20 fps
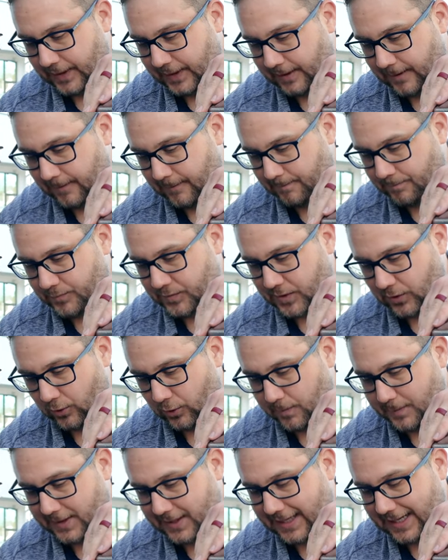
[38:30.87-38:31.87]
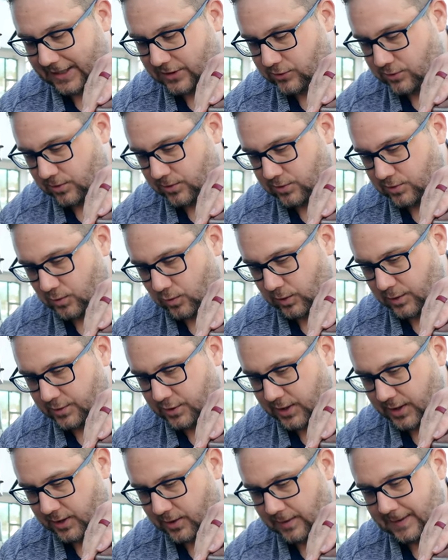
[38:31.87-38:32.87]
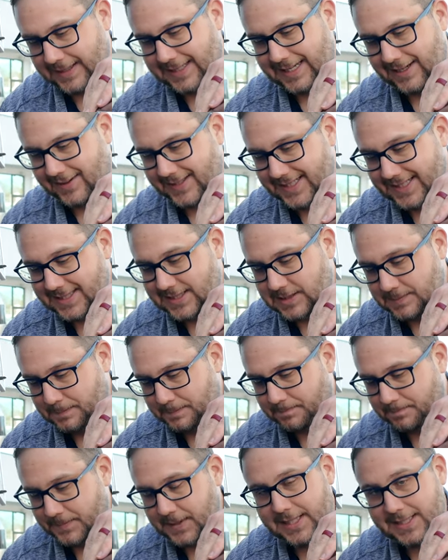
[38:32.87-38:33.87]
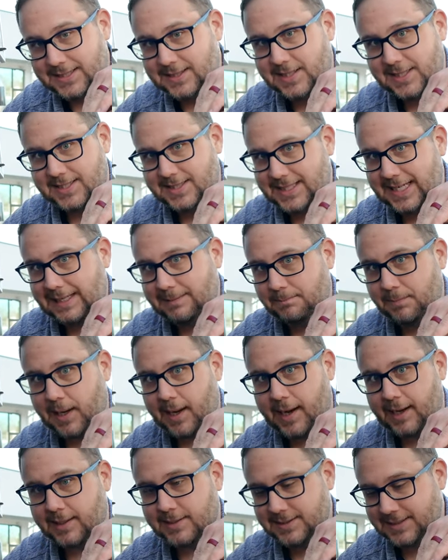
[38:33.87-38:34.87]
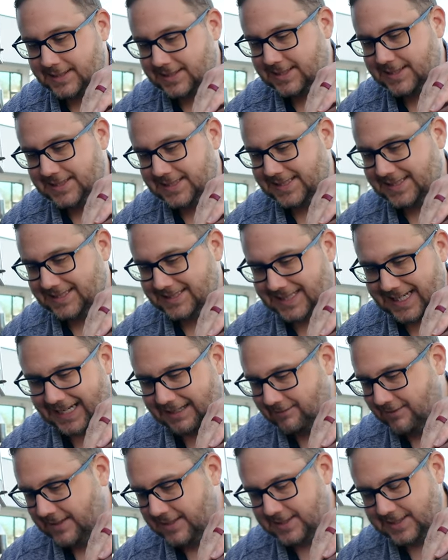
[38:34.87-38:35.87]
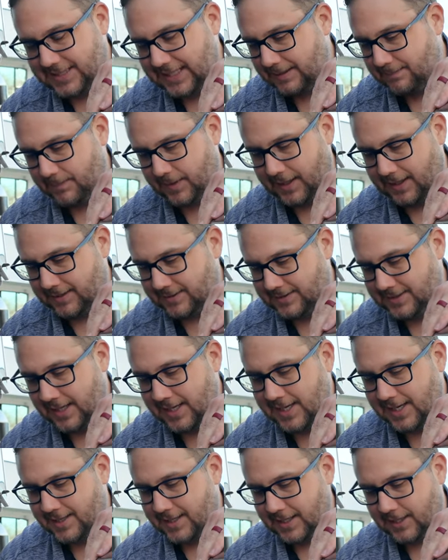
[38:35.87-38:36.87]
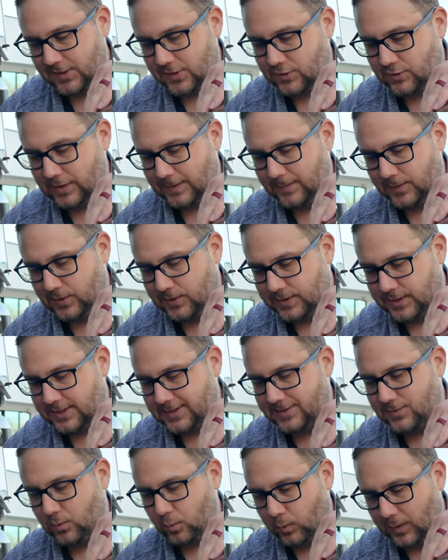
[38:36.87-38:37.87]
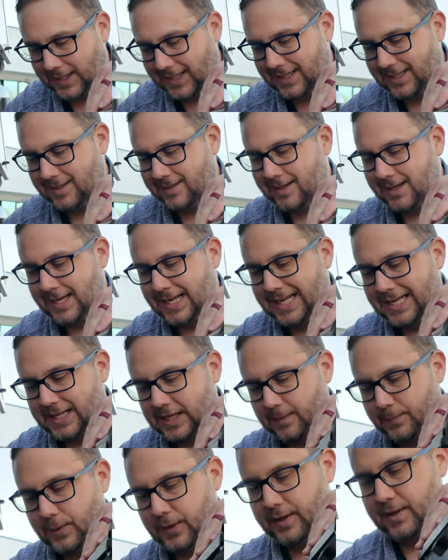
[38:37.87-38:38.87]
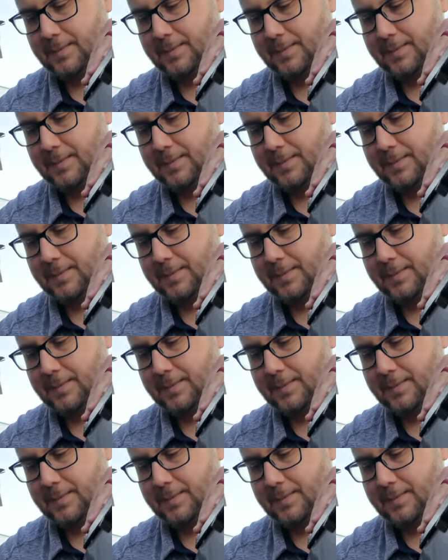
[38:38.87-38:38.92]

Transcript: a little bit of extra storage here. Now, it's the same box. This is exactly the same box that Airstream uses when they put